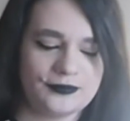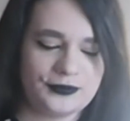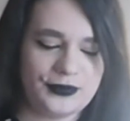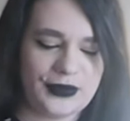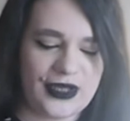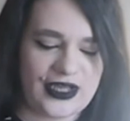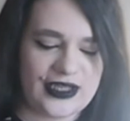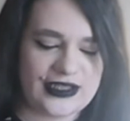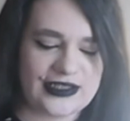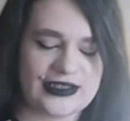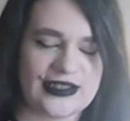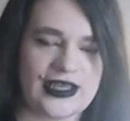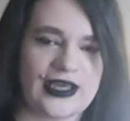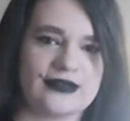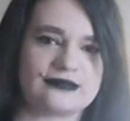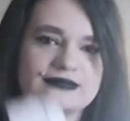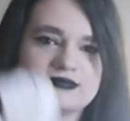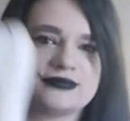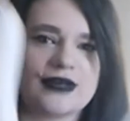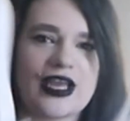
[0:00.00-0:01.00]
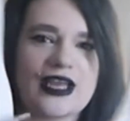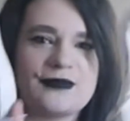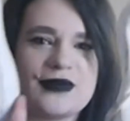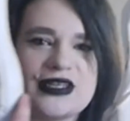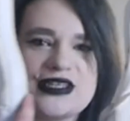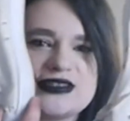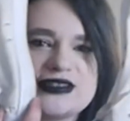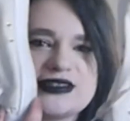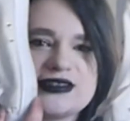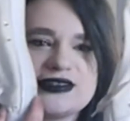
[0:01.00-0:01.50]
But yeah, I
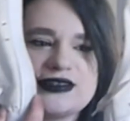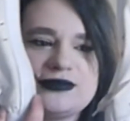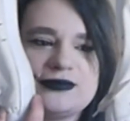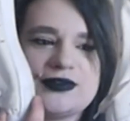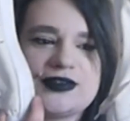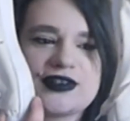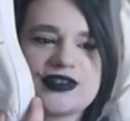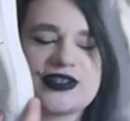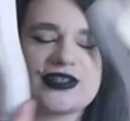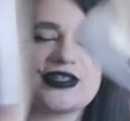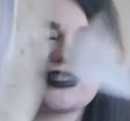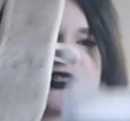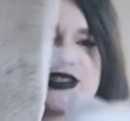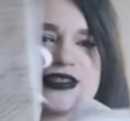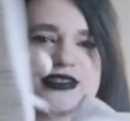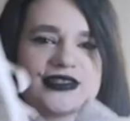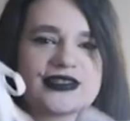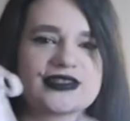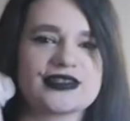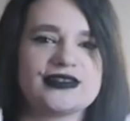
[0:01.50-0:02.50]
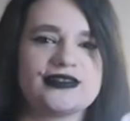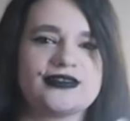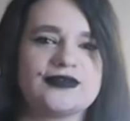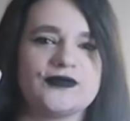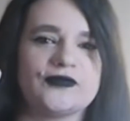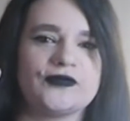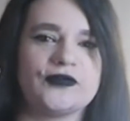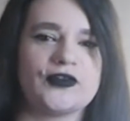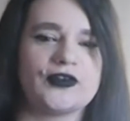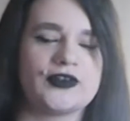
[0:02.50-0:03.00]
basically wore these
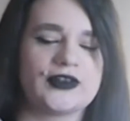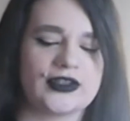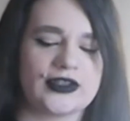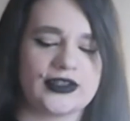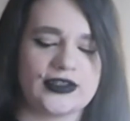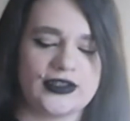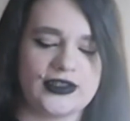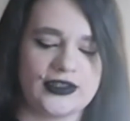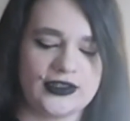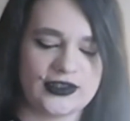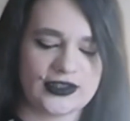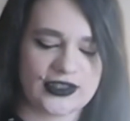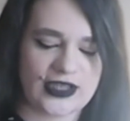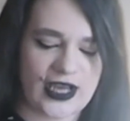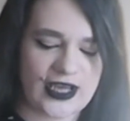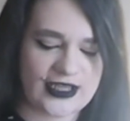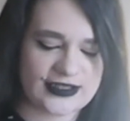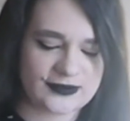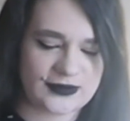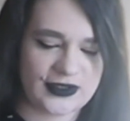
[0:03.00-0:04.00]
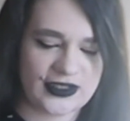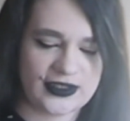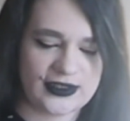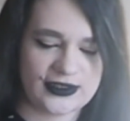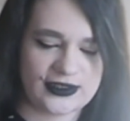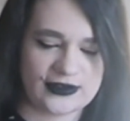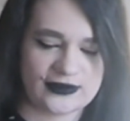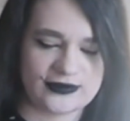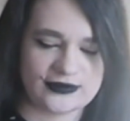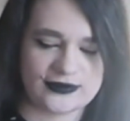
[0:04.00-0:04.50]
for the cosplay,
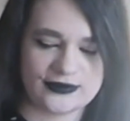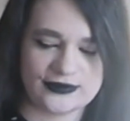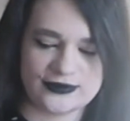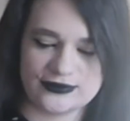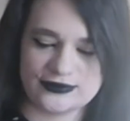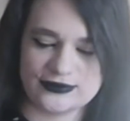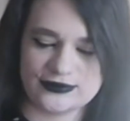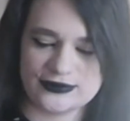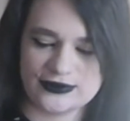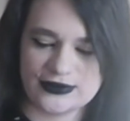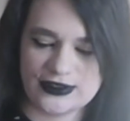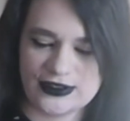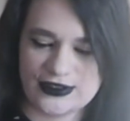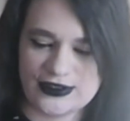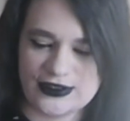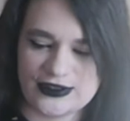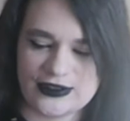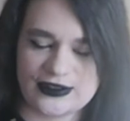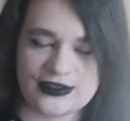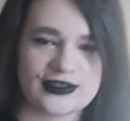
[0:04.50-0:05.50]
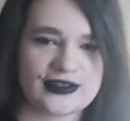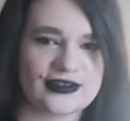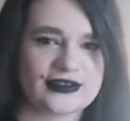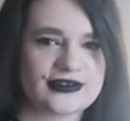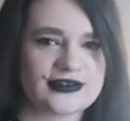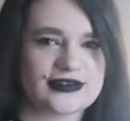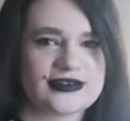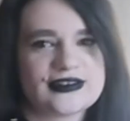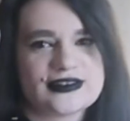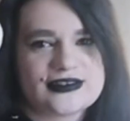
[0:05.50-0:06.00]
you
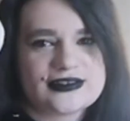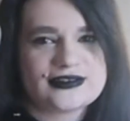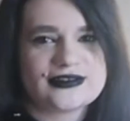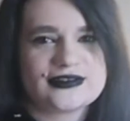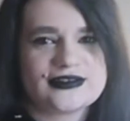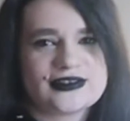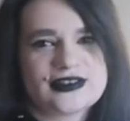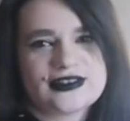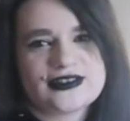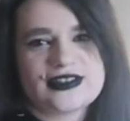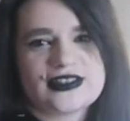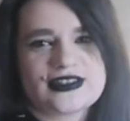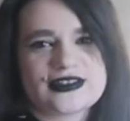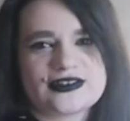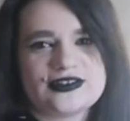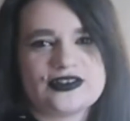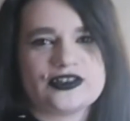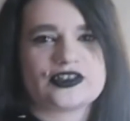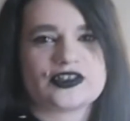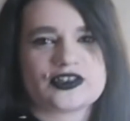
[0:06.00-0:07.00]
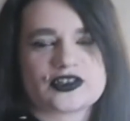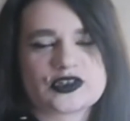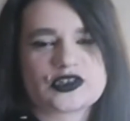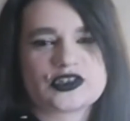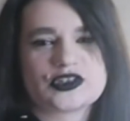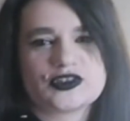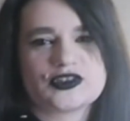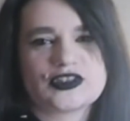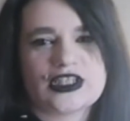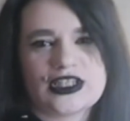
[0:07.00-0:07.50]
know. They look like their
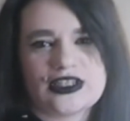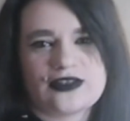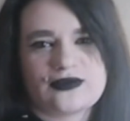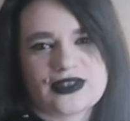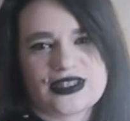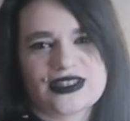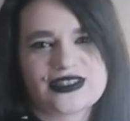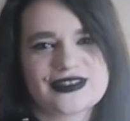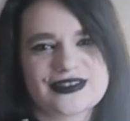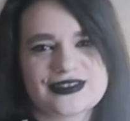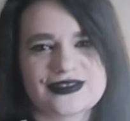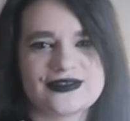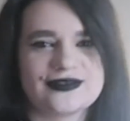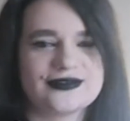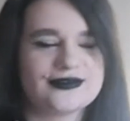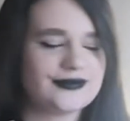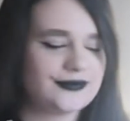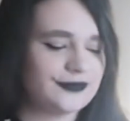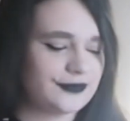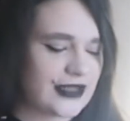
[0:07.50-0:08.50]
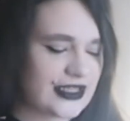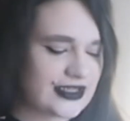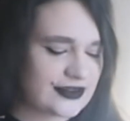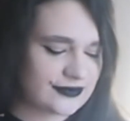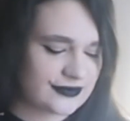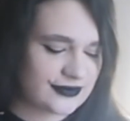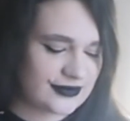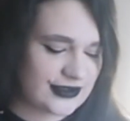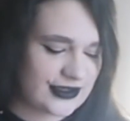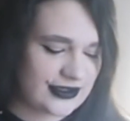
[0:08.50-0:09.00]
shoes anyway, so might
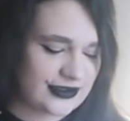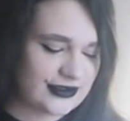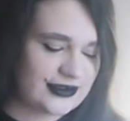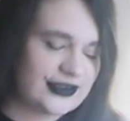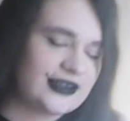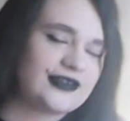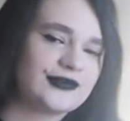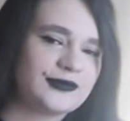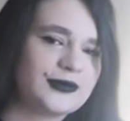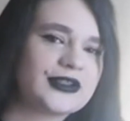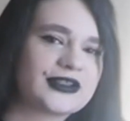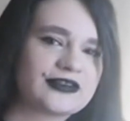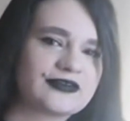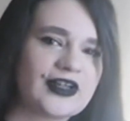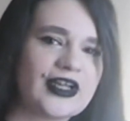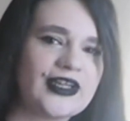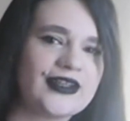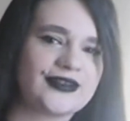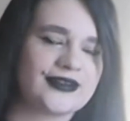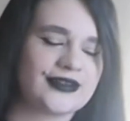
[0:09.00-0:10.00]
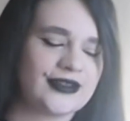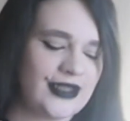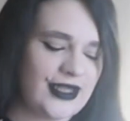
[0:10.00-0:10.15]
as well fit the work, right?